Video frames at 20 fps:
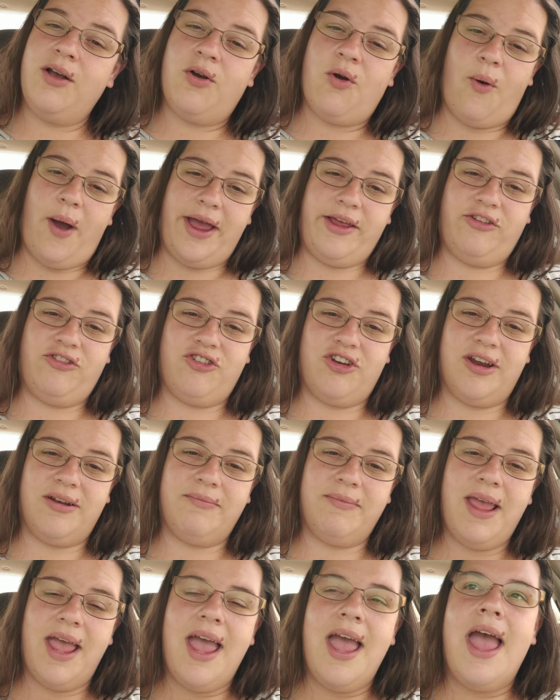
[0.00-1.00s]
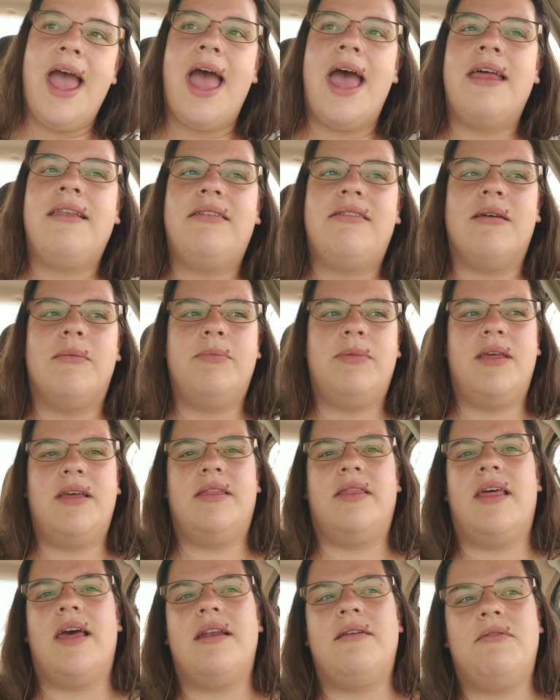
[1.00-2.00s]
question, and
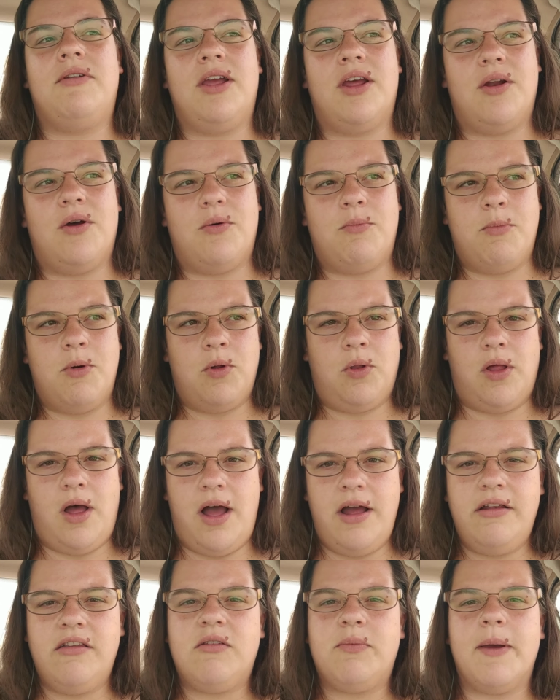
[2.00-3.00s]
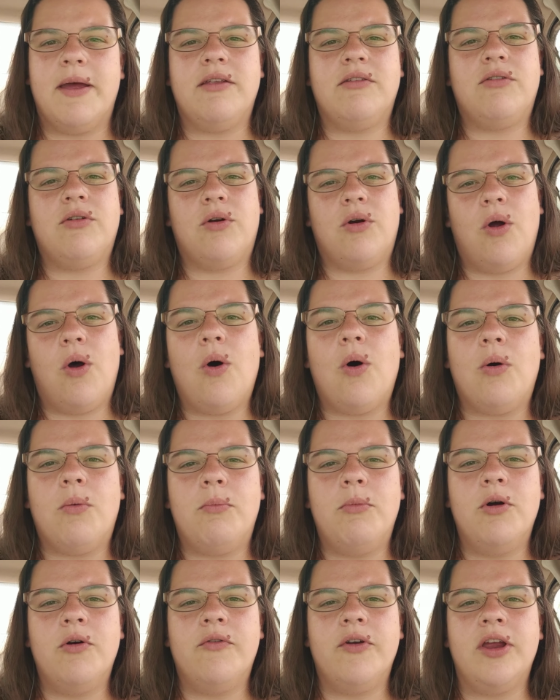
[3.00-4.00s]
something that, Mulan spends her whole
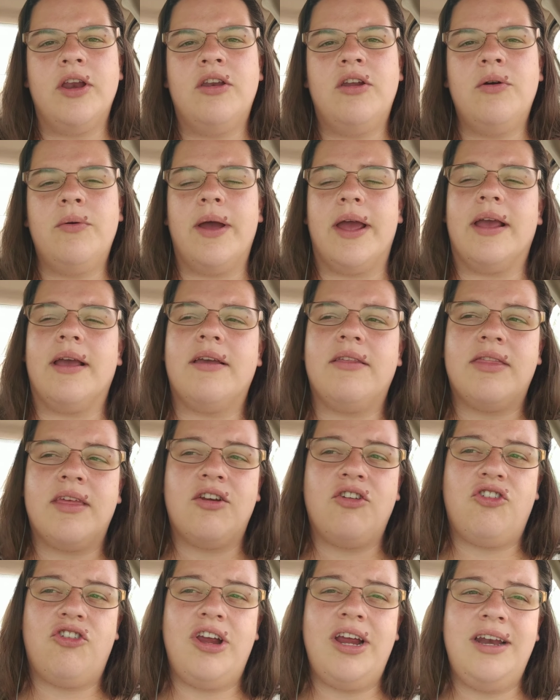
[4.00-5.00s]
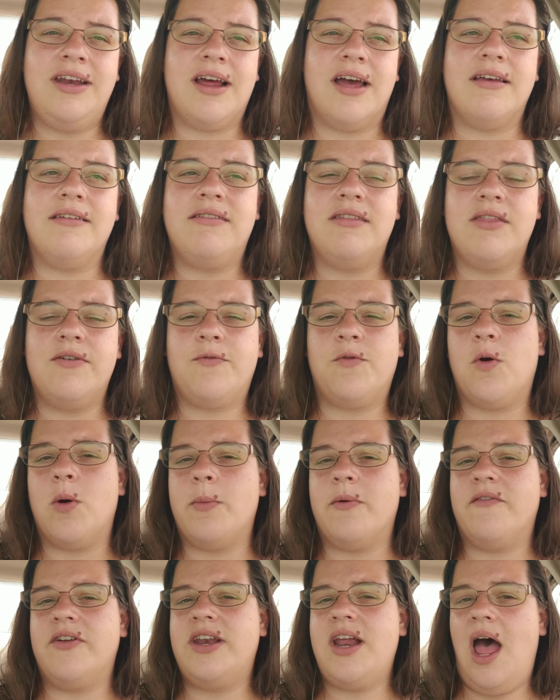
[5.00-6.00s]
movie doing, that she does in the
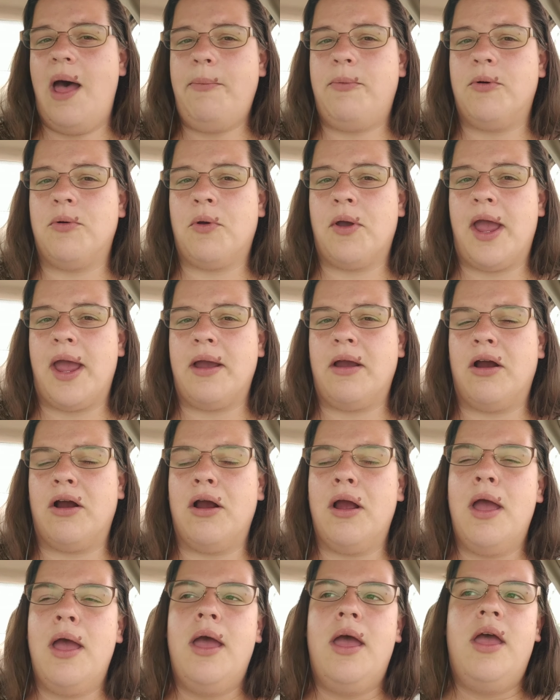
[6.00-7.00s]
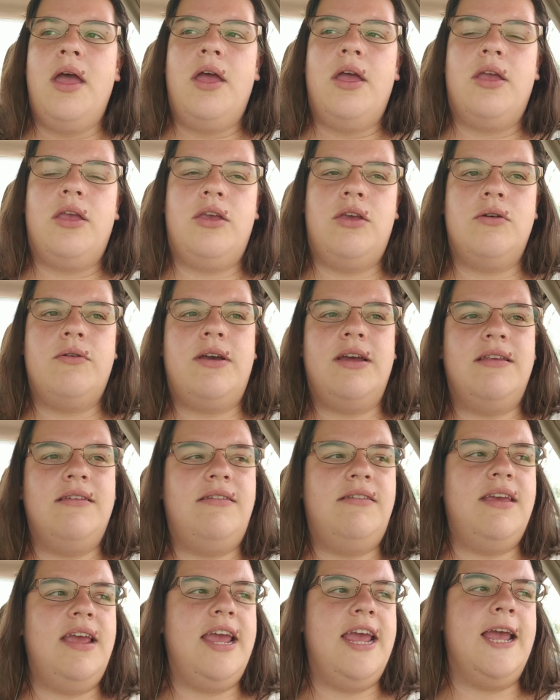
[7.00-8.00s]
form of a doppelganger. You
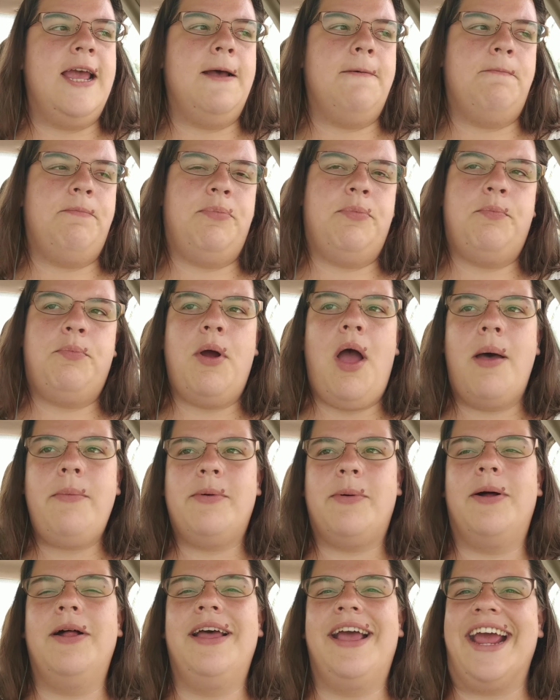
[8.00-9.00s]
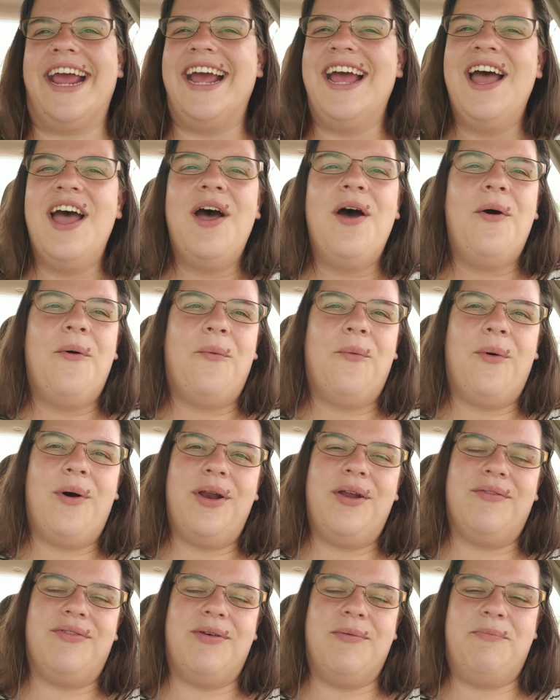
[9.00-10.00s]
can see probably
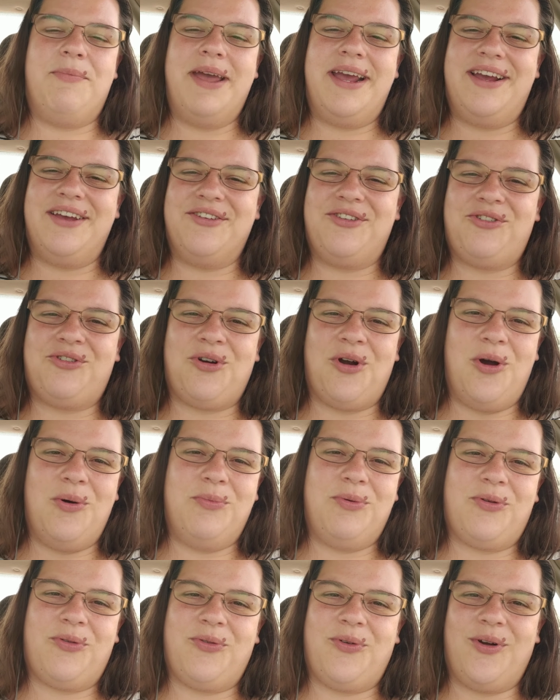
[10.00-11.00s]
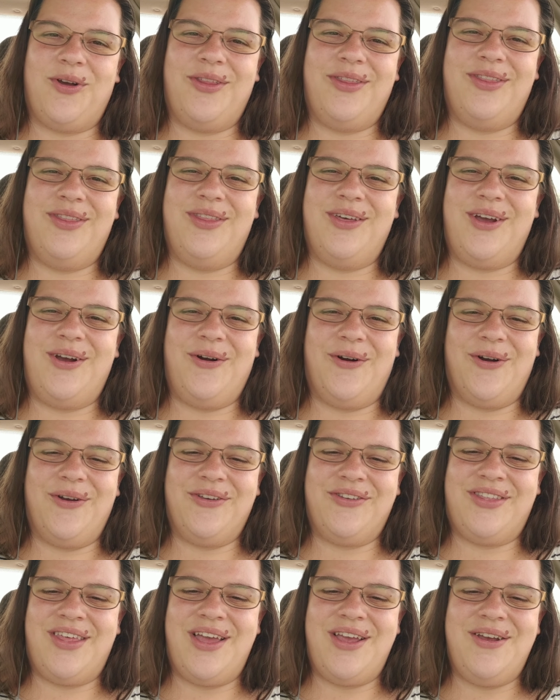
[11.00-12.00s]
one of the biggest tropes for the
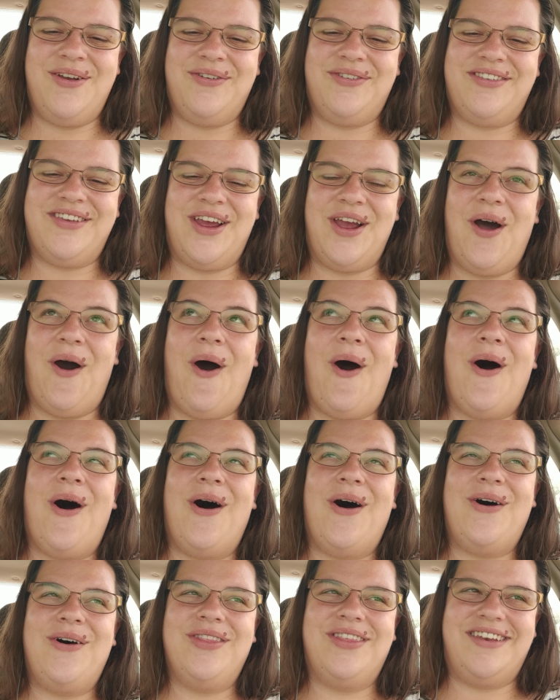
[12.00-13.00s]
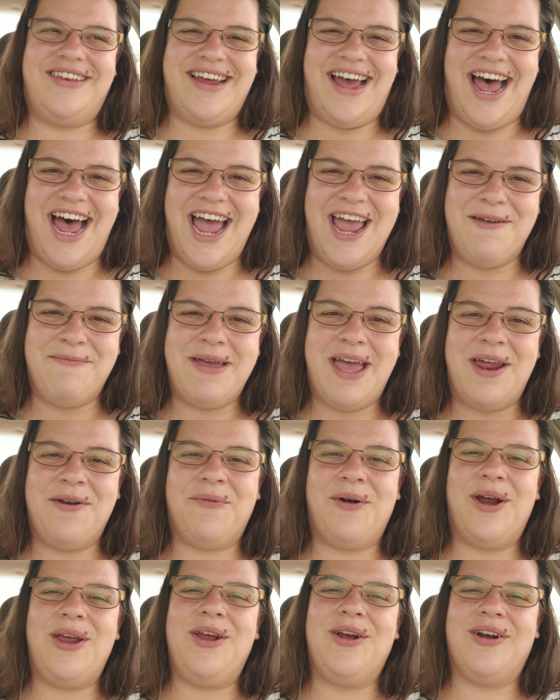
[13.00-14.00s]
girls that you see all the time,
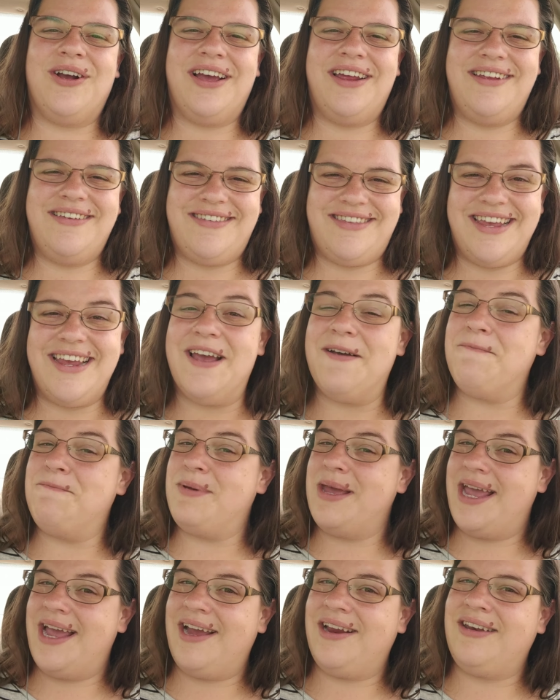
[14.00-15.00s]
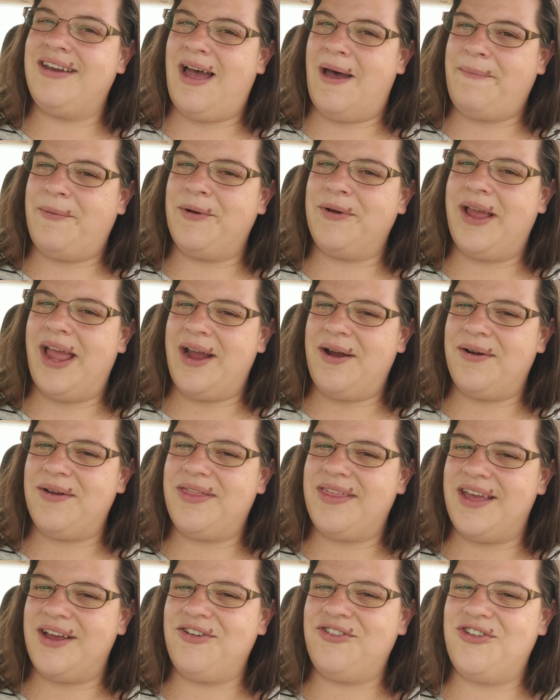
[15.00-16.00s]
and where you're going to see a big
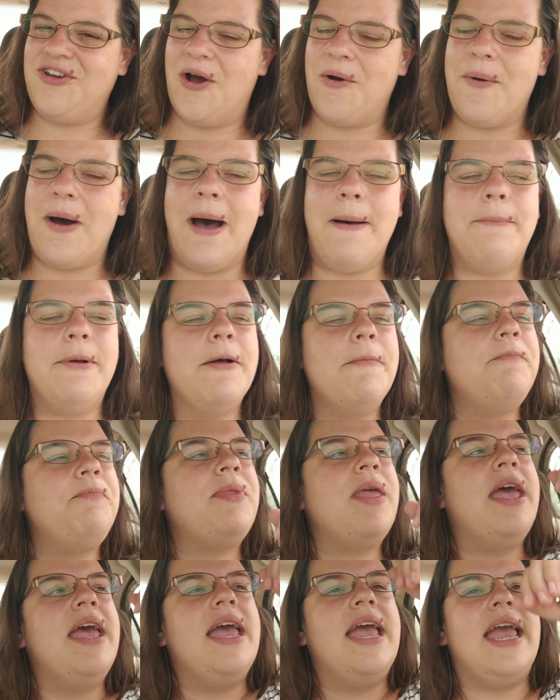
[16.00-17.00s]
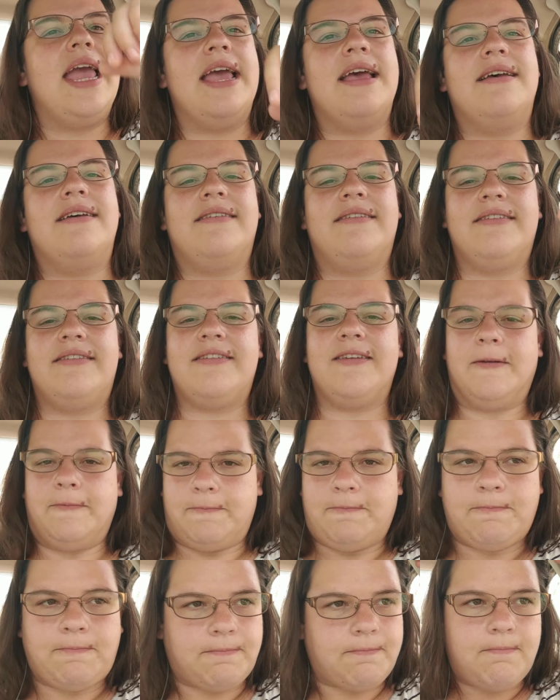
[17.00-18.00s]
doppelganger thing show up, is
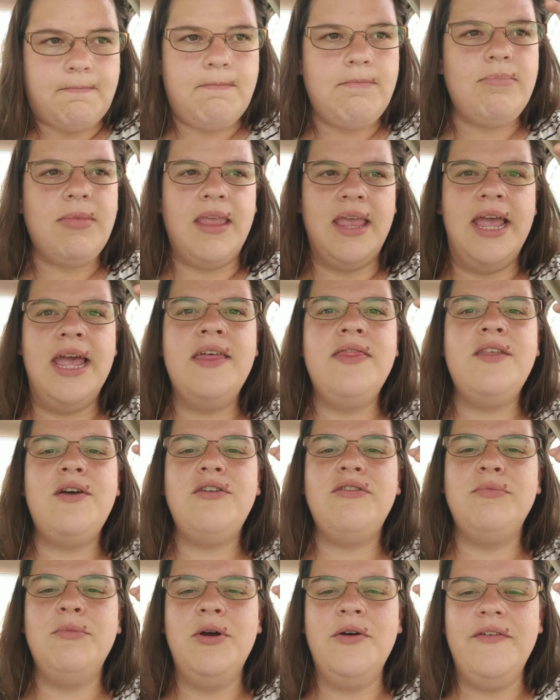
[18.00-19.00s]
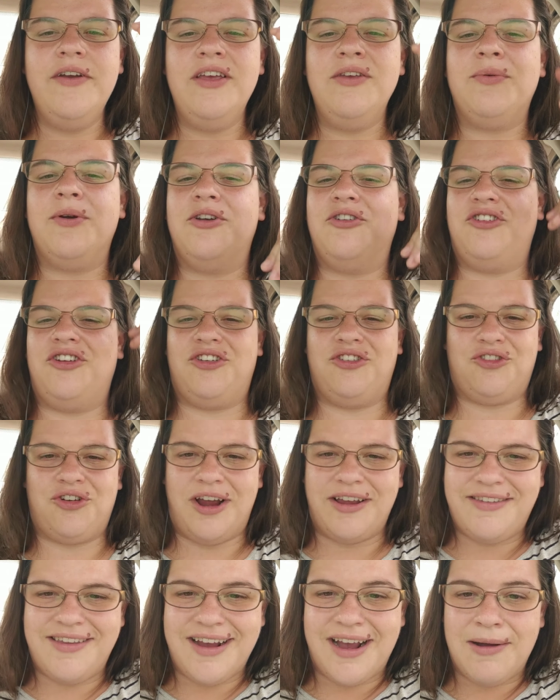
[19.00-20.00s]
in those movies when she's
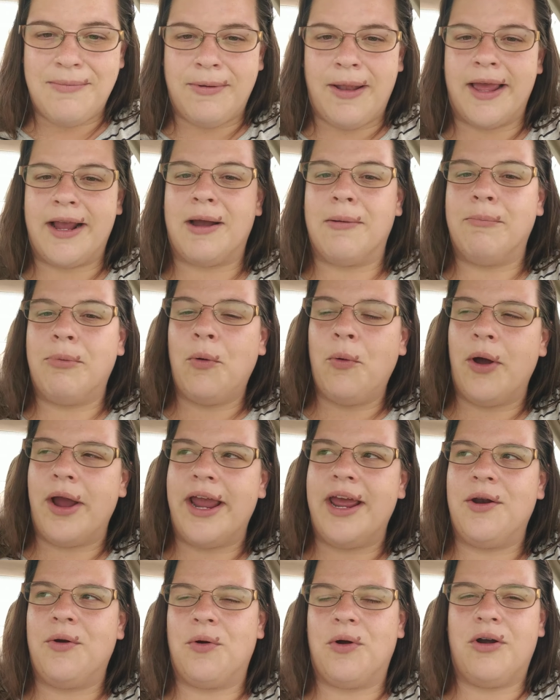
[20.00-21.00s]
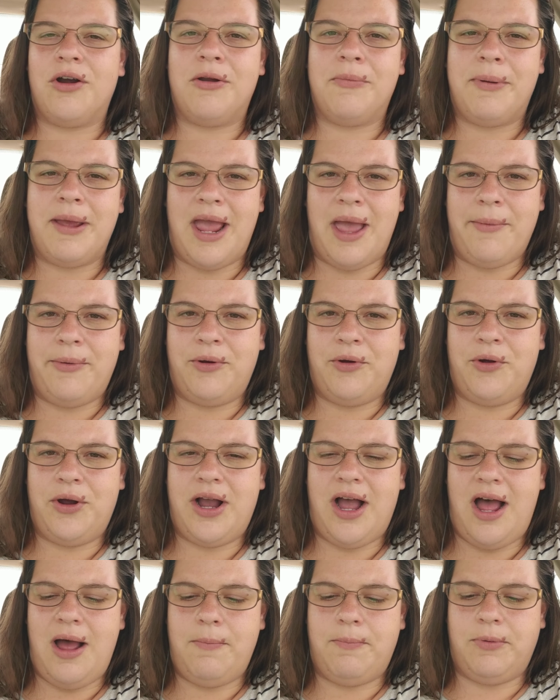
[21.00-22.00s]
dressing up like a boy in order to be able to
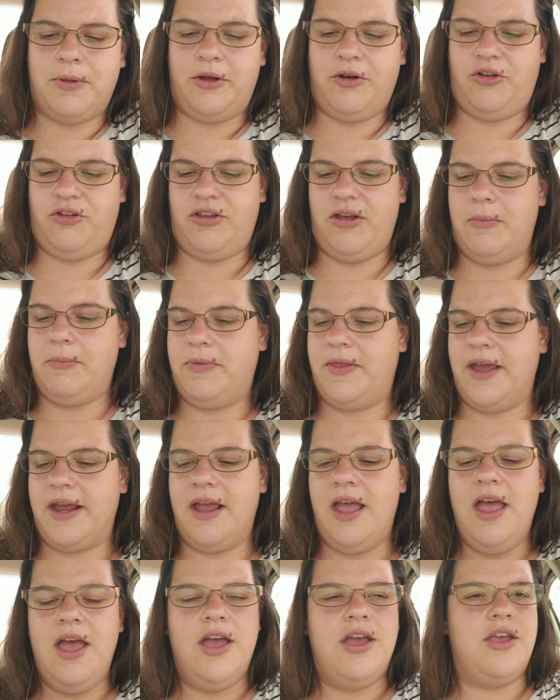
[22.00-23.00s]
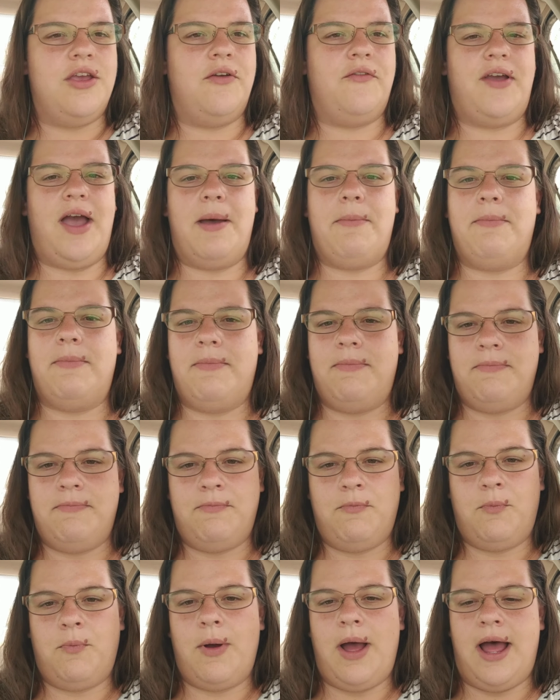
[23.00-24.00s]
accomplish something. You've got
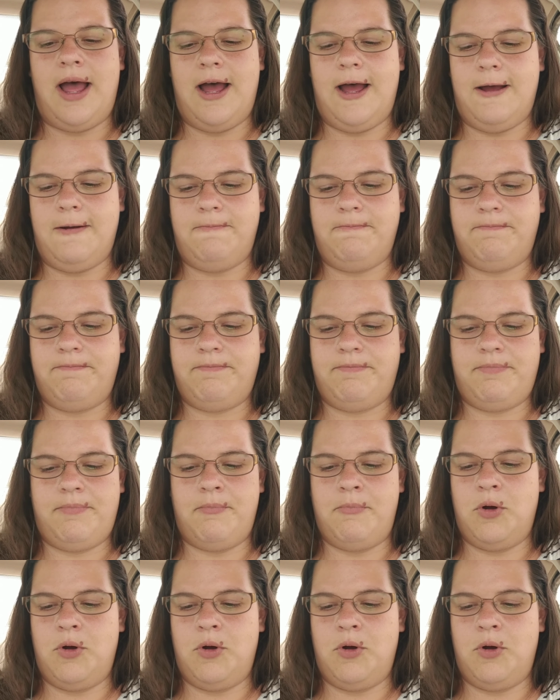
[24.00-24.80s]
Mulan,